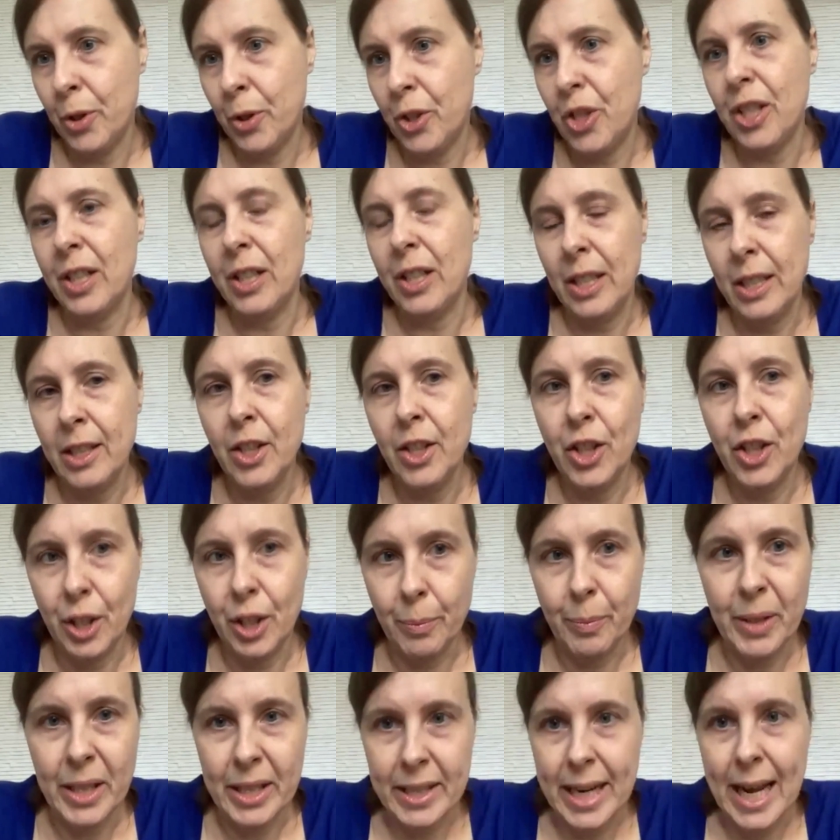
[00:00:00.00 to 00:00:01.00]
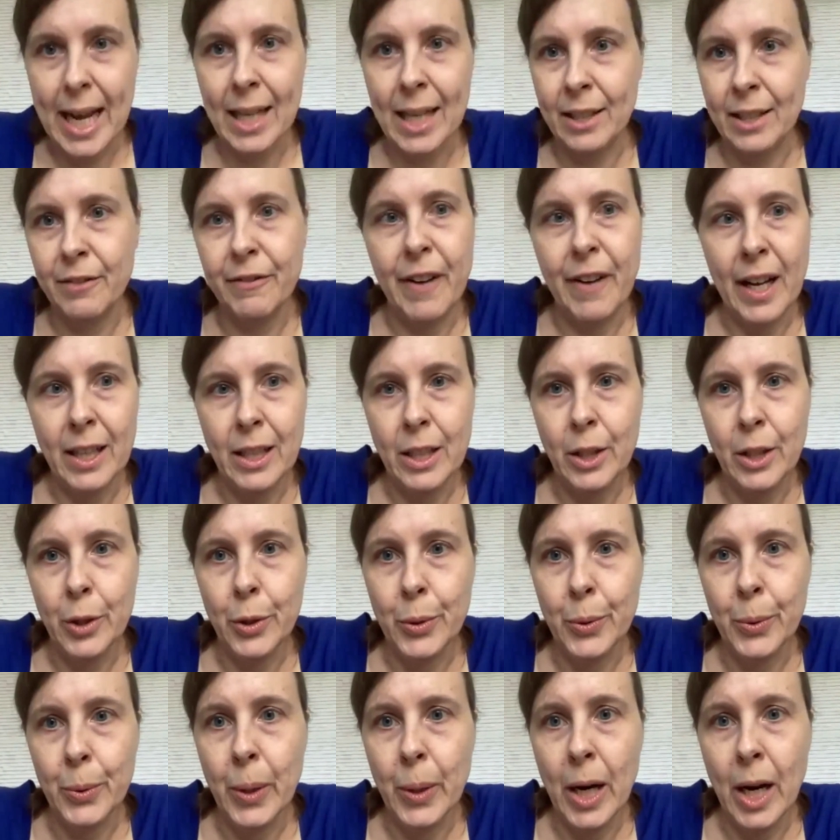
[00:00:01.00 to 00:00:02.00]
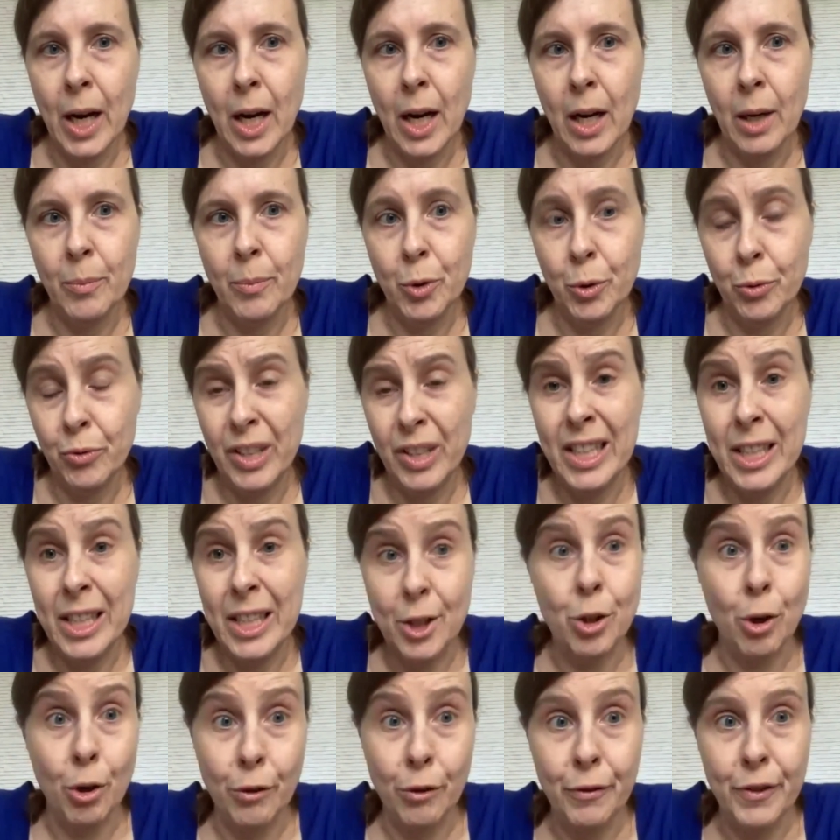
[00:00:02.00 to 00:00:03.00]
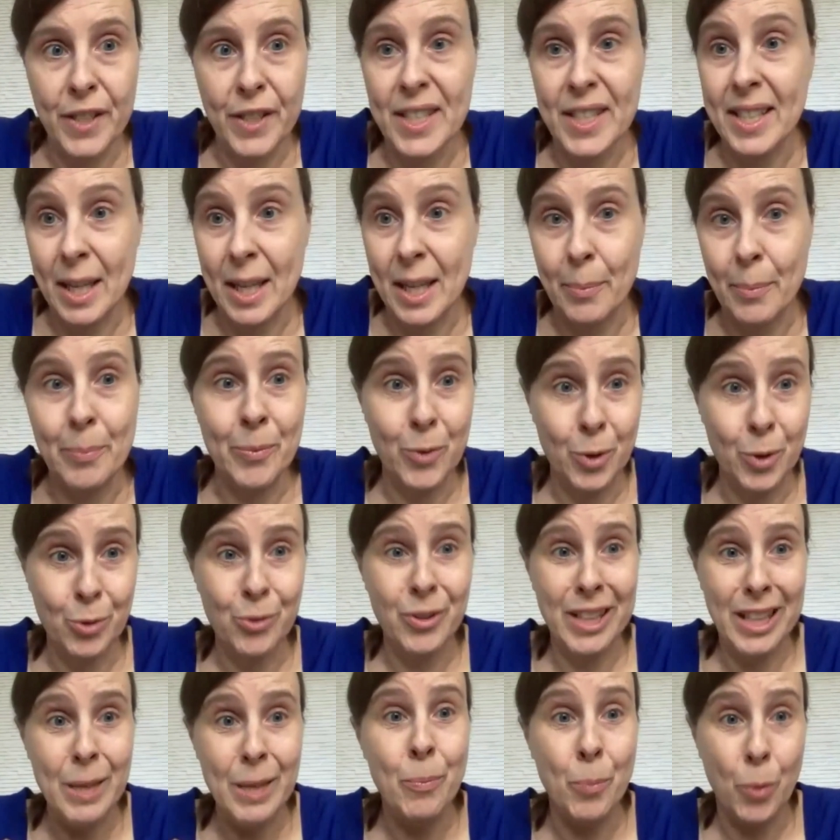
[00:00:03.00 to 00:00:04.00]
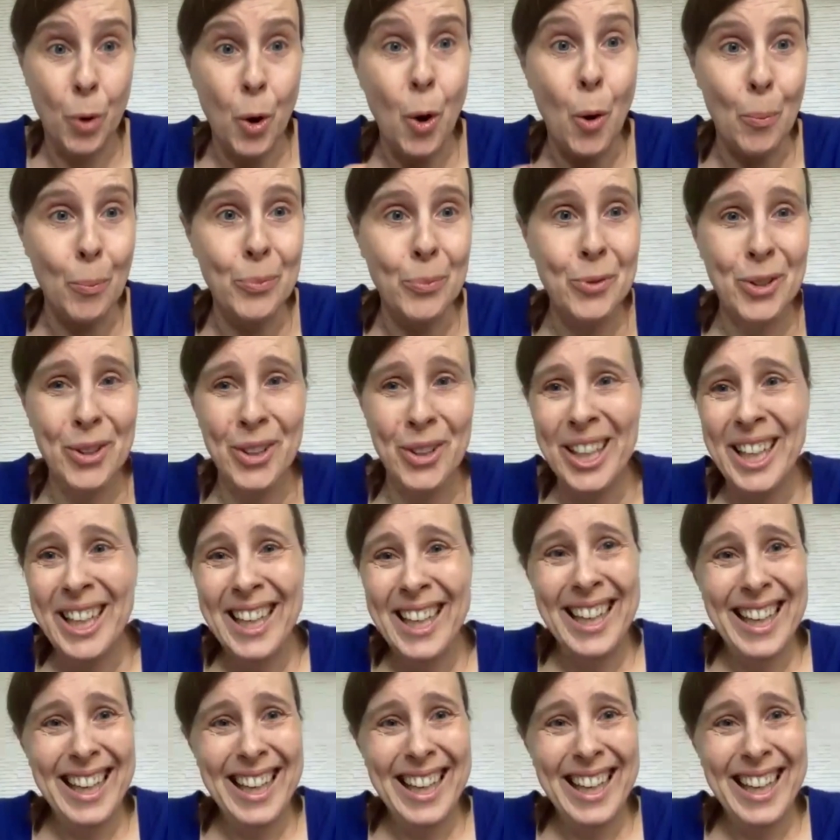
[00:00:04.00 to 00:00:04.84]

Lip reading: project leadership can add value to really surface them, to really prompt